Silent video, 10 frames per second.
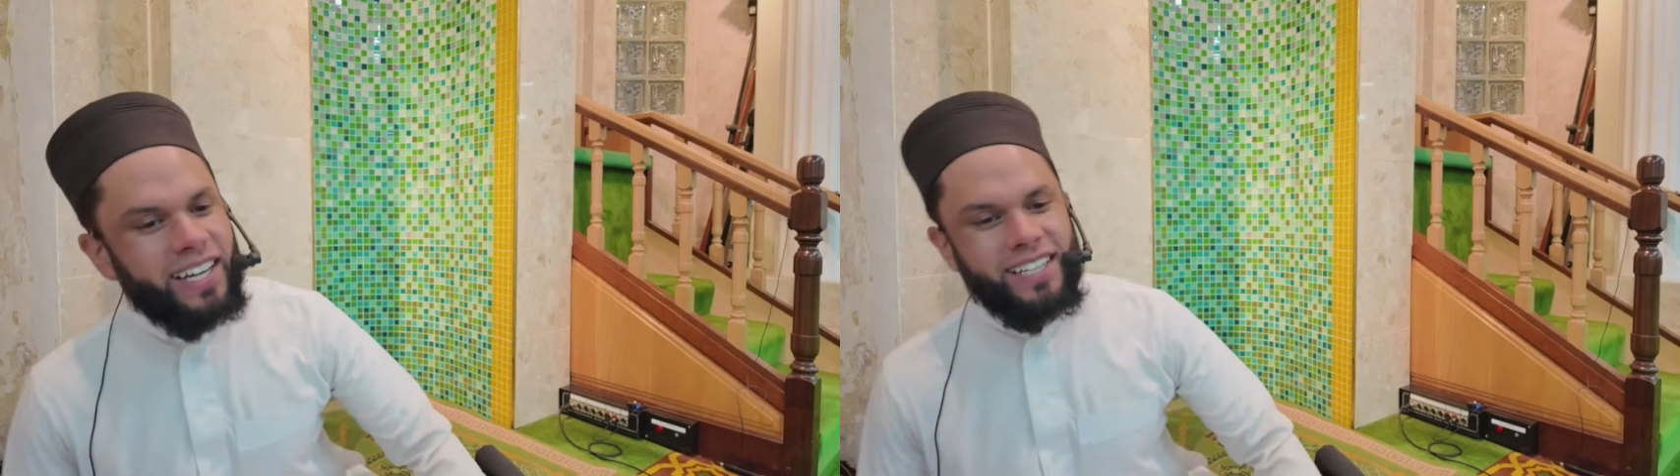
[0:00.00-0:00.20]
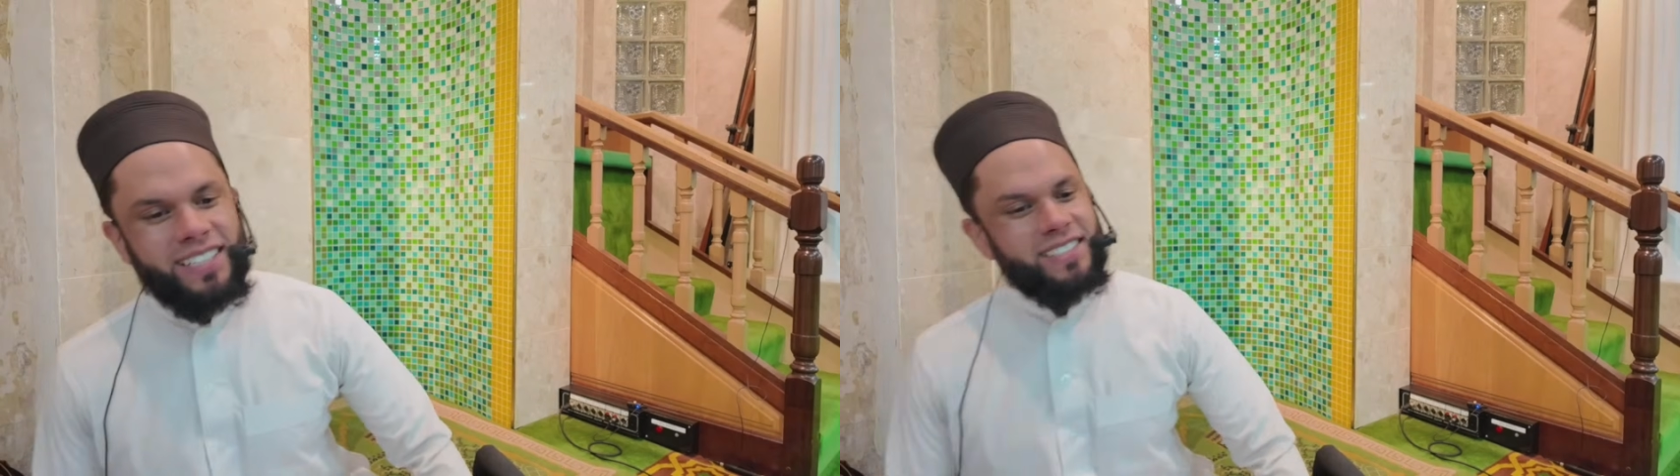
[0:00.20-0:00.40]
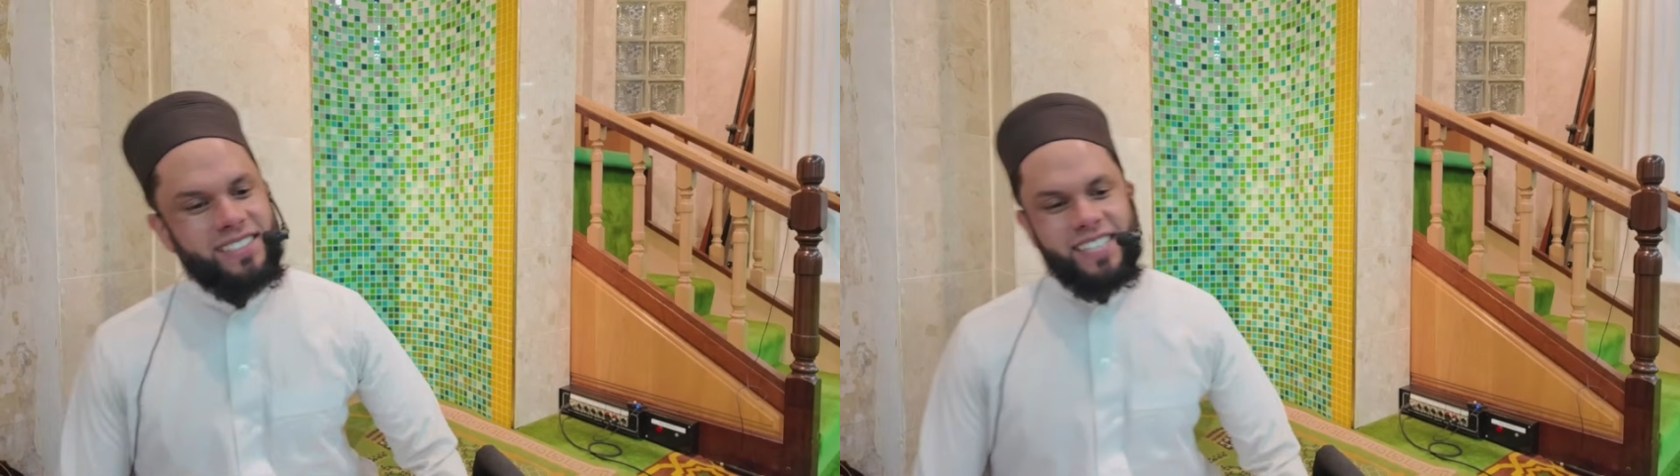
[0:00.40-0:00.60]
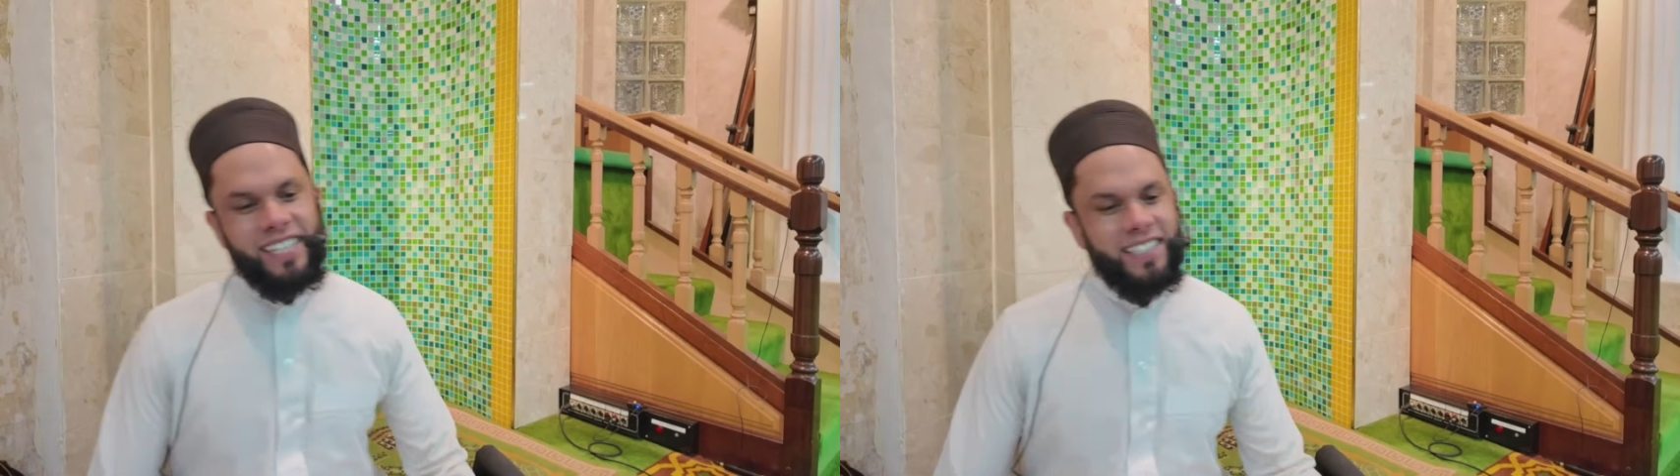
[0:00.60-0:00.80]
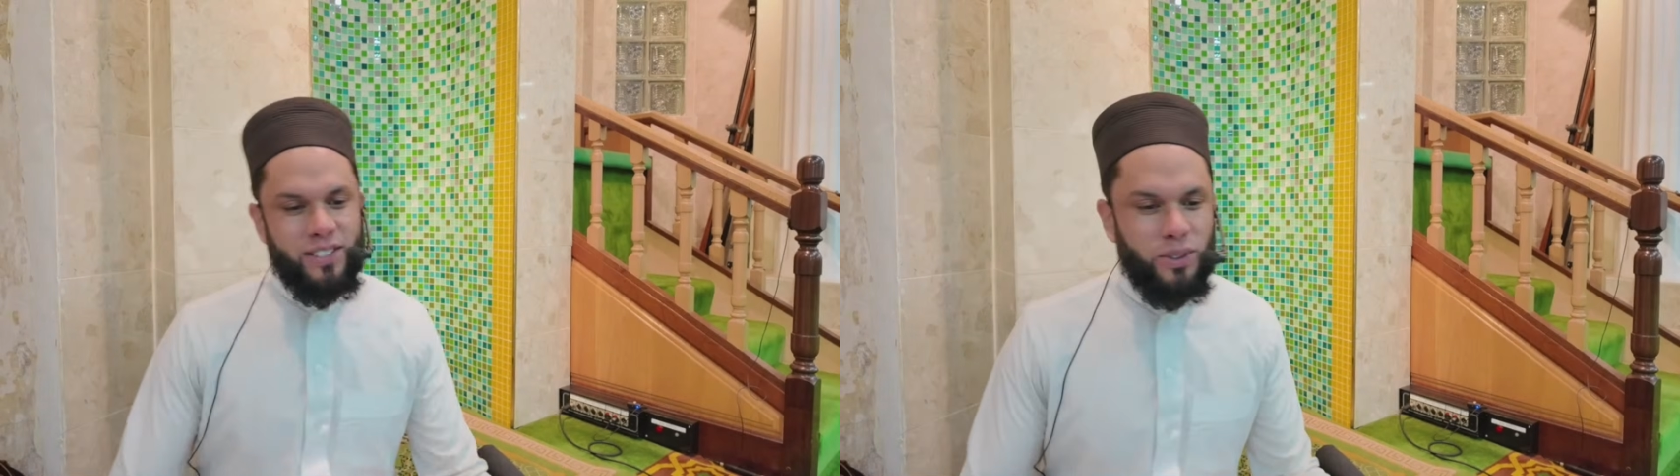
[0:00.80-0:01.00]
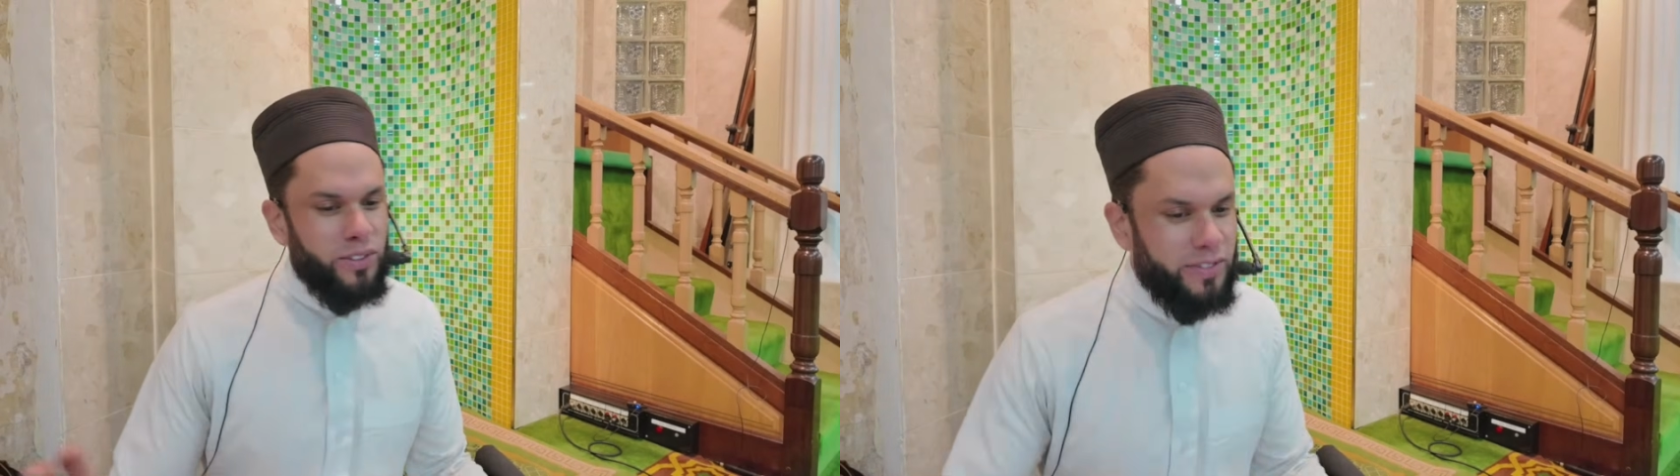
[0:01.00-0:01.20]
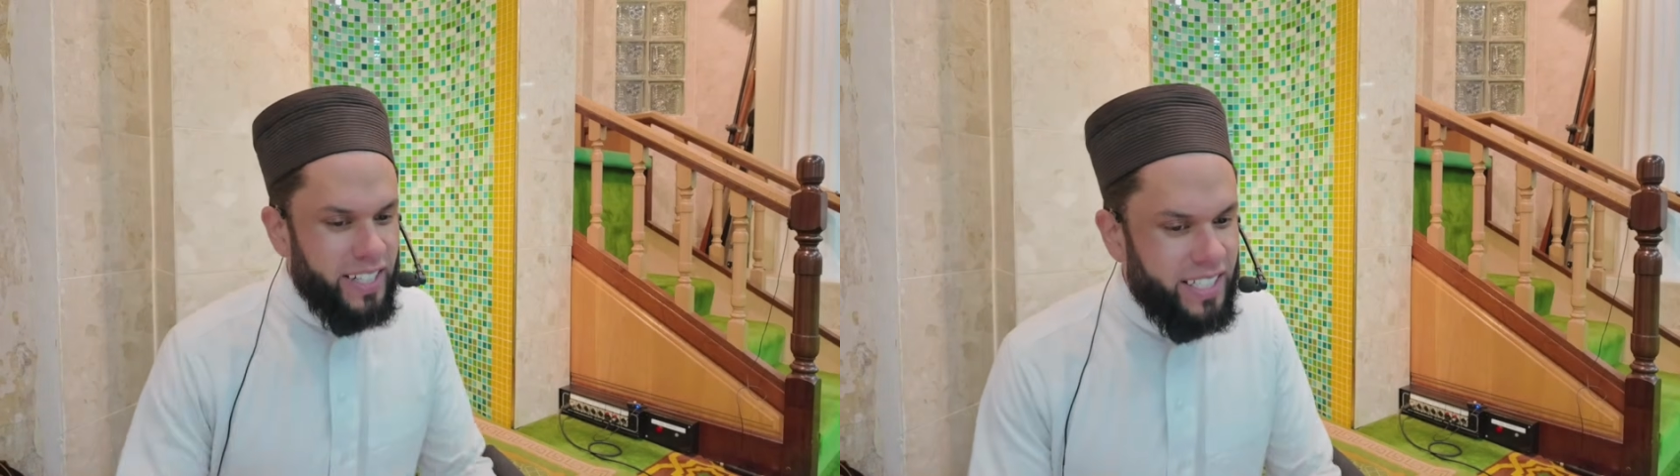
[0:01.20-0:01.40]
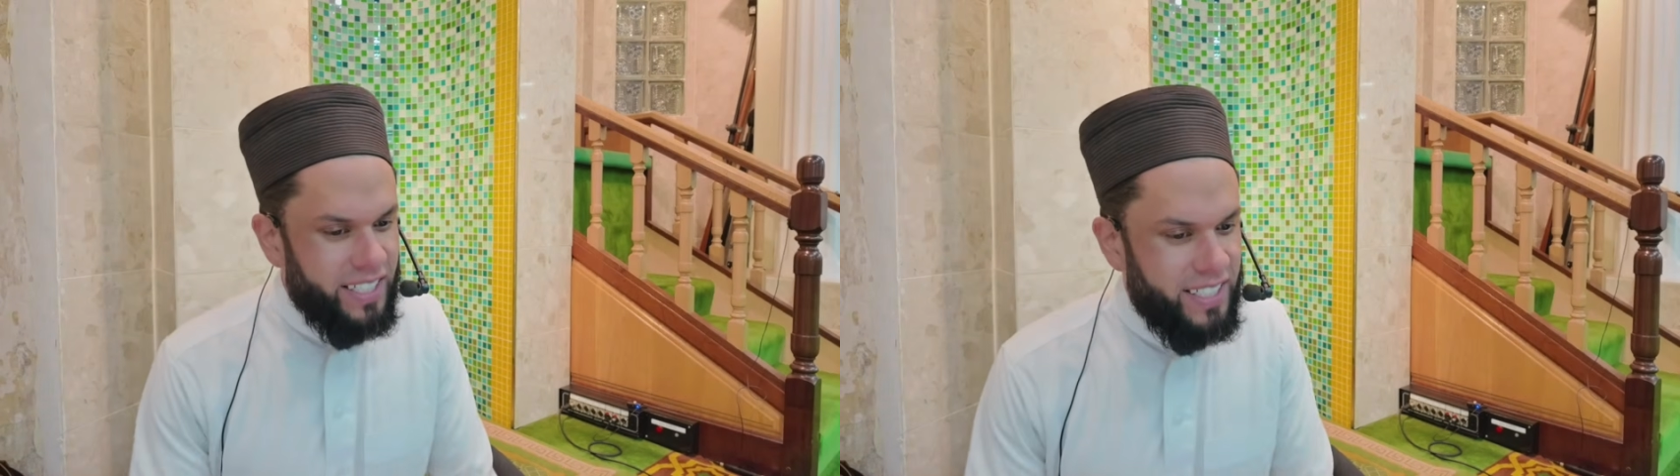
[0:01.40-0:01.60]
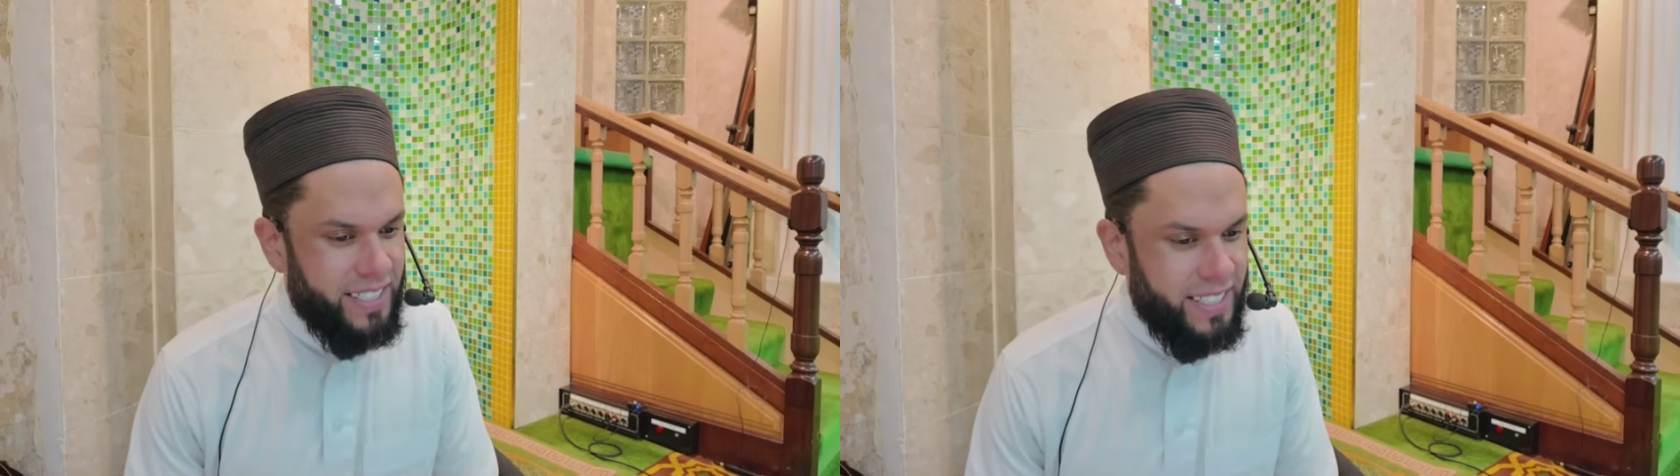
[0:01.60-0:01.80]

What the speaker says: fine, right? It's all fine.